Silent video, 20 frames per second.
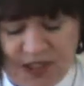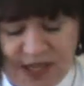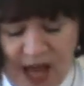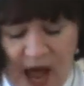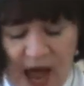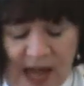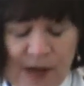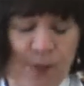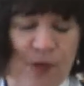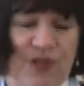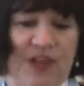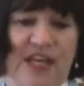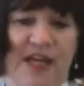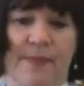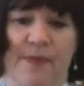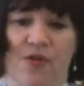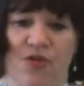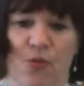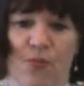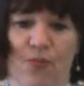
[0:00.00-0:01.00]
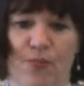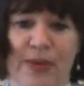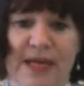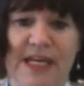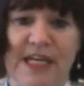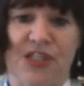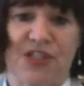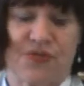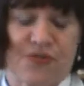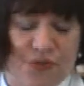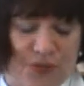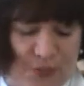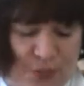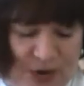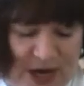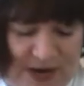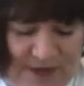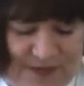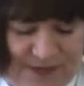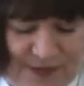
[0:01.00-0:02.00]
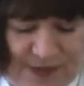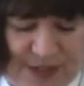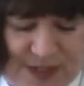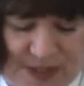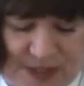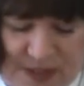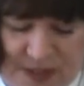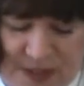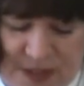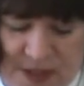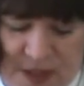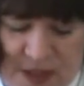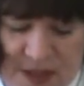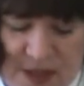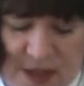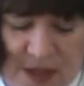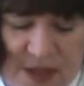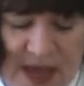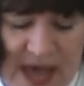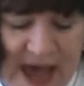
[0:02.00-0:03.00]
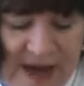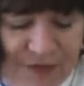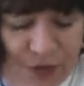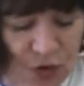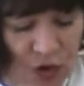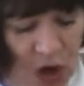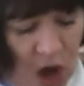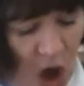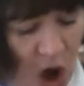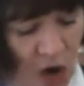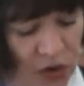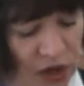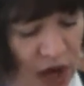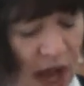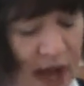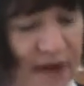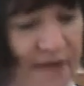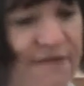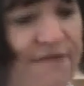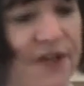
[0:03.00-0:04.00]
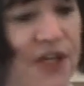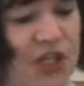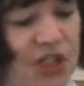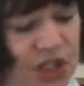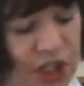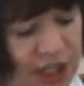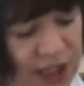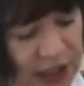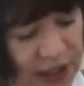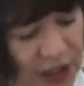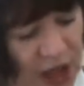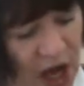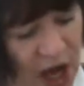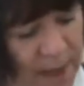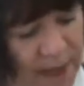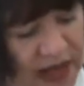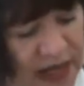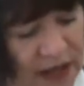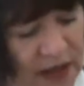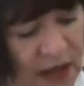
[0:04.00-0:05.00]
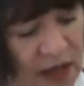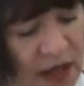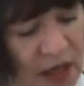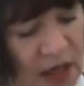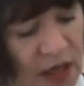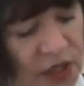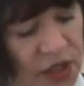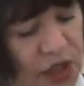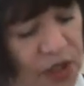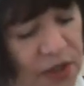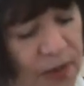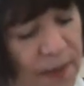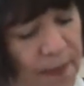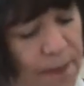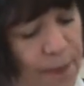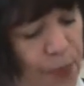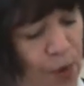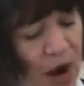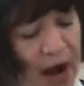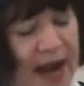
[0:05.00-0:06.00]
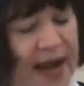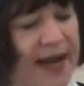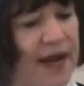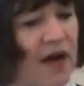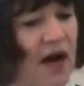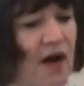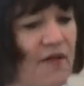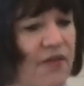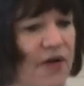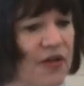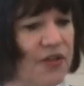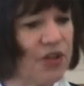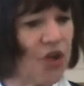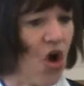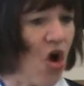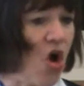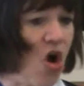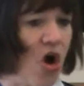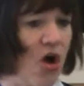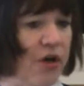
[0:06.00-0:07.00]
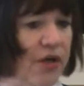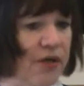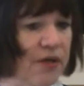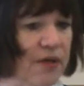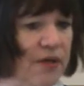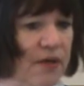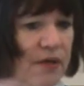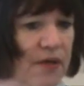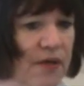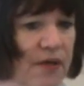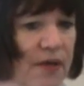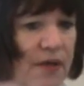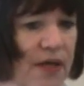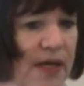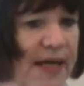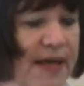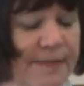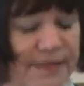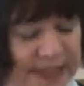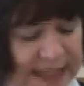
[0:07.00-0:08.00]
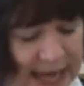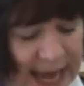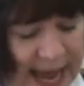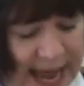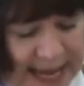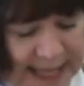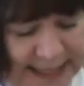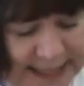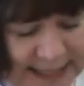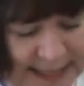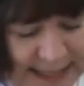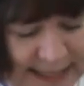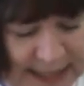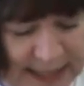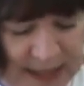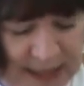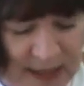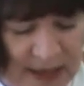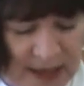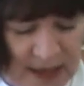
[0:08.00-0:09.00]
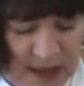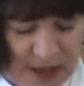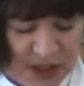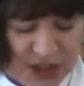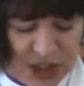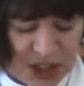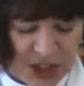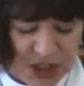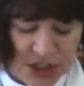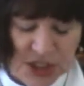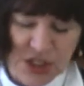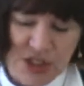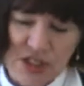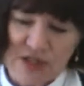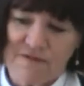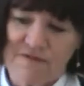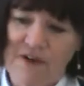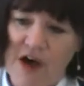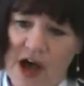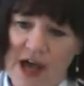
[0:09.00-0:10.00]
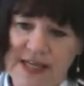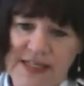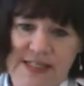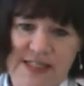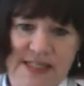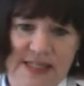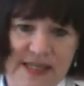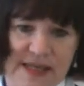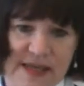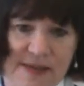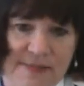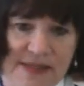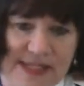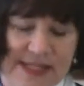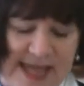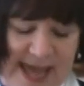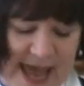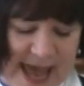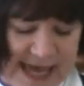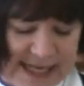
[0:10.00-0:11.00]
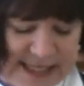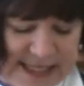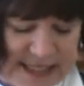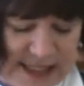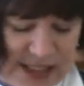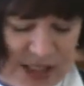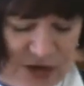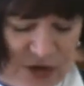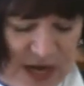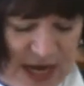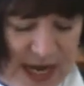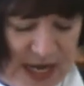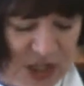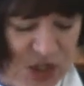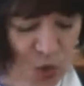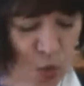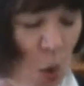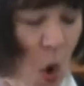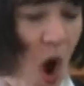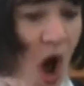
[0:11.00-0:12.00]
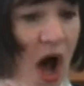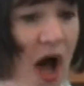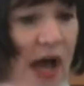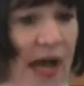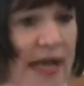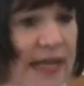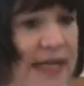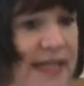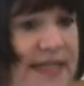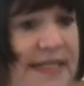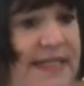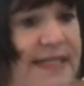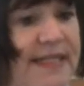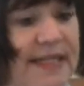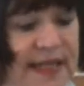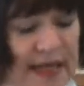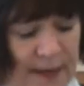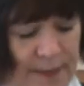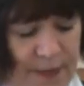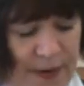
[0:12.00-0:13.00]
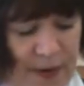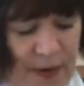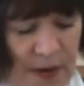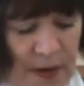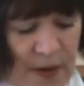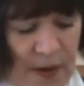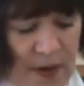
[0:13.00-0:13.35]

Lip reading: to dine with him on the beach for breakfast. After a long night of fishing and coming to the break of a dawn empty-handed, Jesus invites them to cast their nets wide and deep,